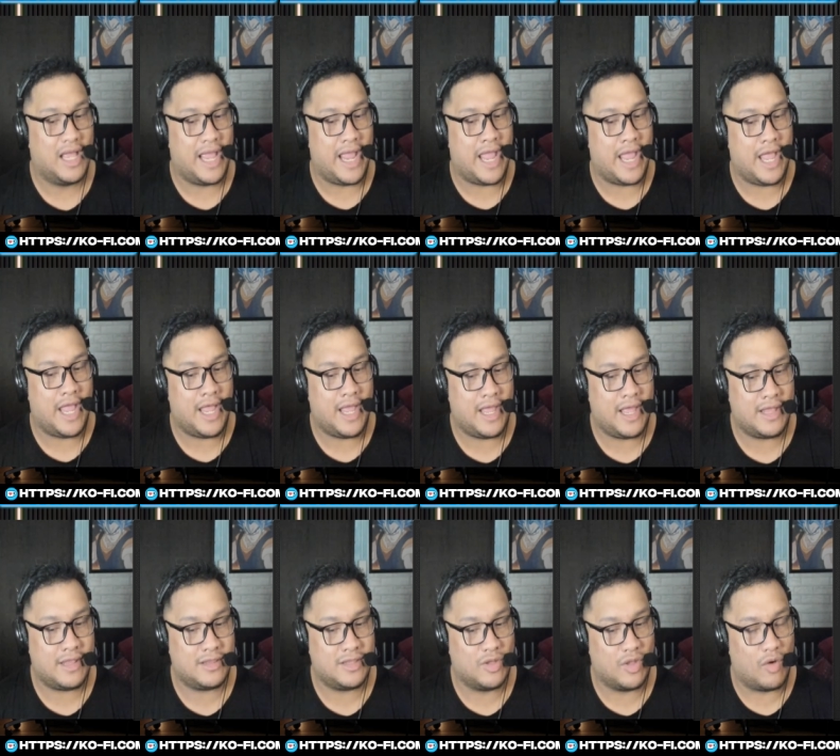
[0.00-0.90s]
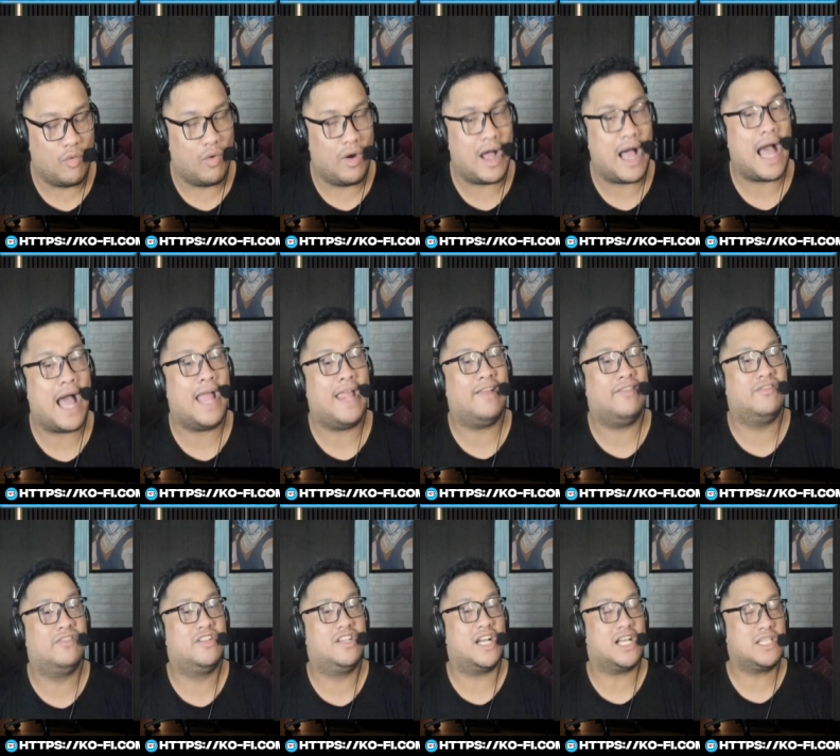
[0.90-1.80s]
And I
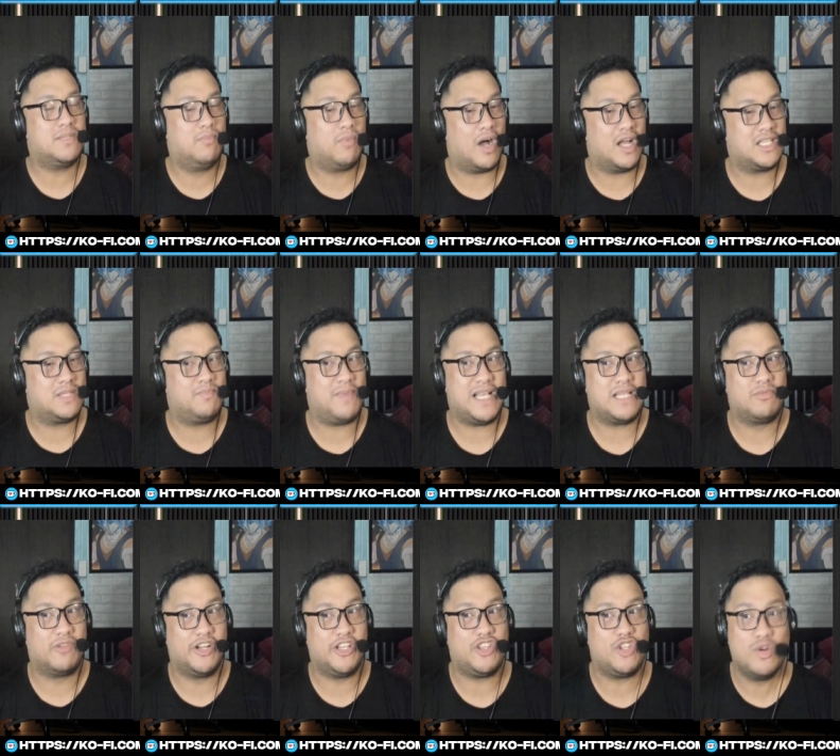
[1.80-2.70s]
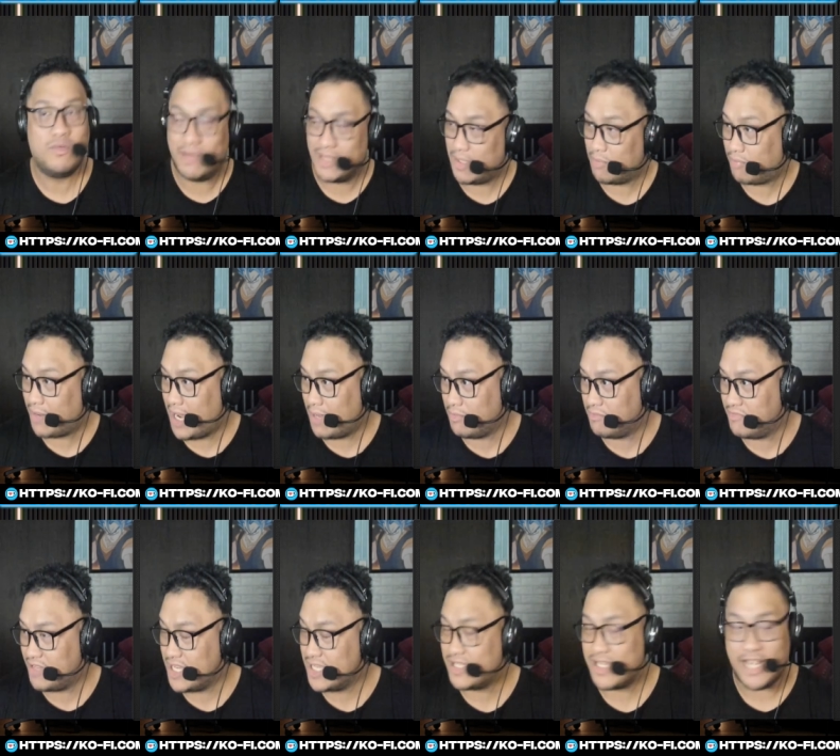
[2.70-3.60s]
just bought Space Marine 2, but the
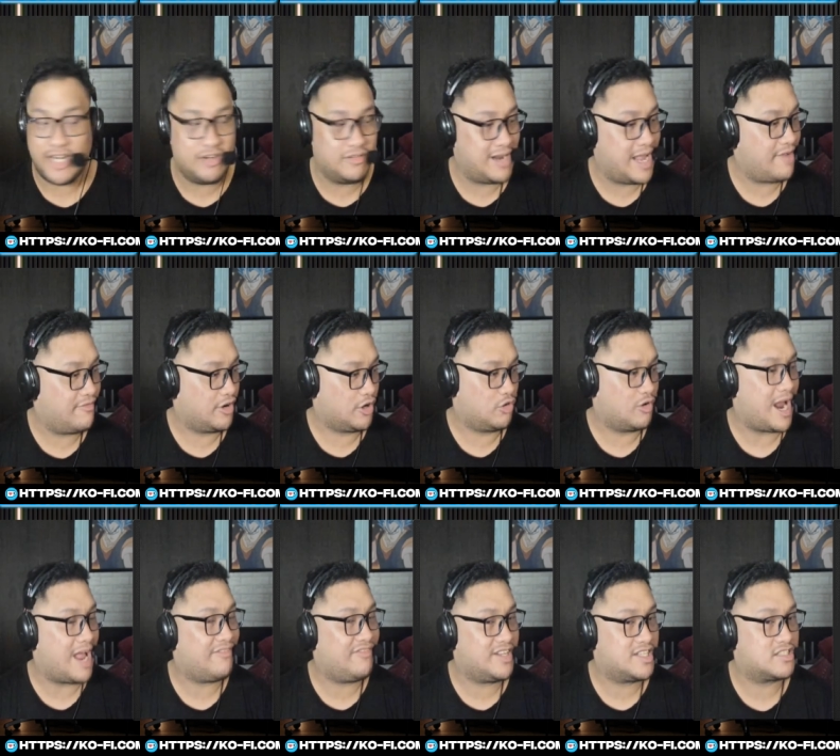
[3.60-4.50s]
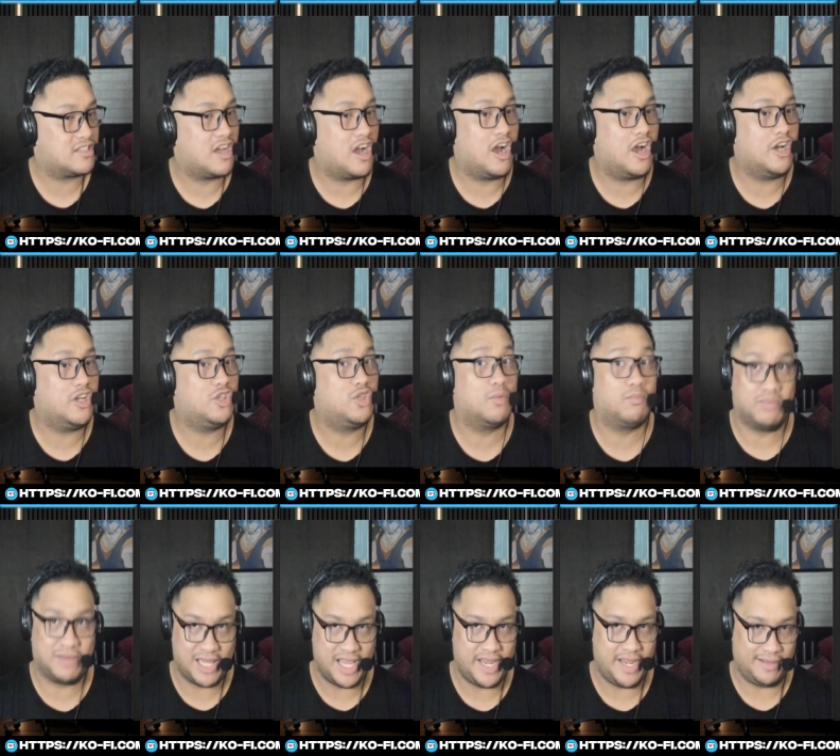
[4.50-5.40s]
problem is I don't have a graphics card to
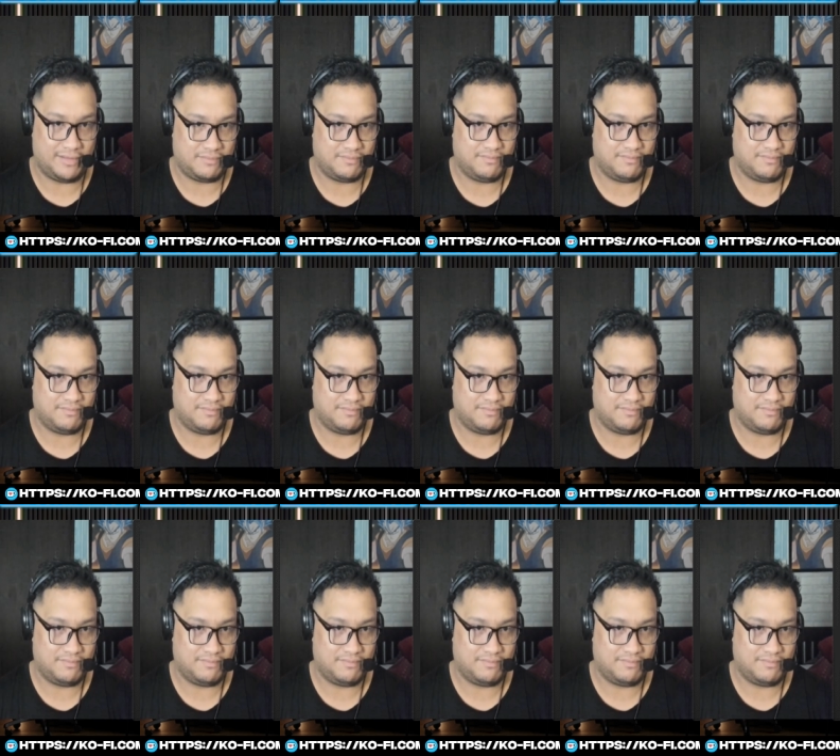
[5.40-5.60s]
play it.